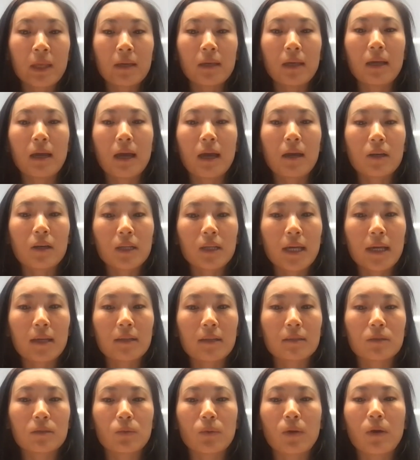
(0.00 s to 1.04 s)
In our
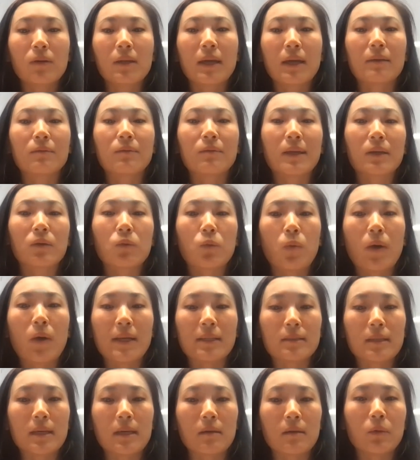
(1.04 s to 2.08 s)
case, we only have like
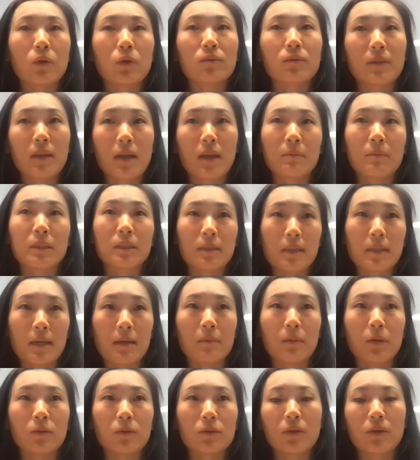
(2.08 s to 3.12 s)
one table named
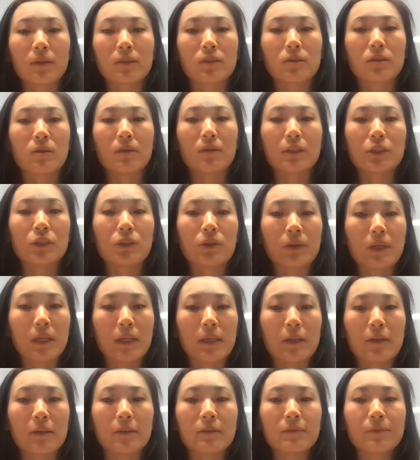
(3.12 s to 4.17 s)
table, so it's only showing
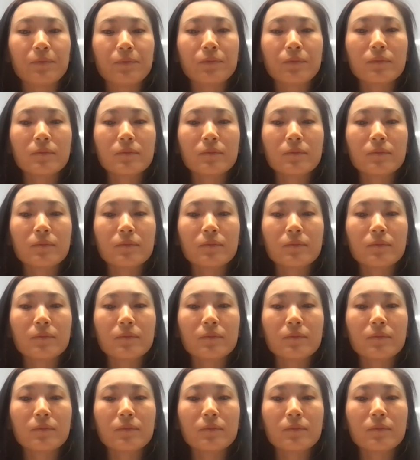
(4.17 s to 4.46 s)
here.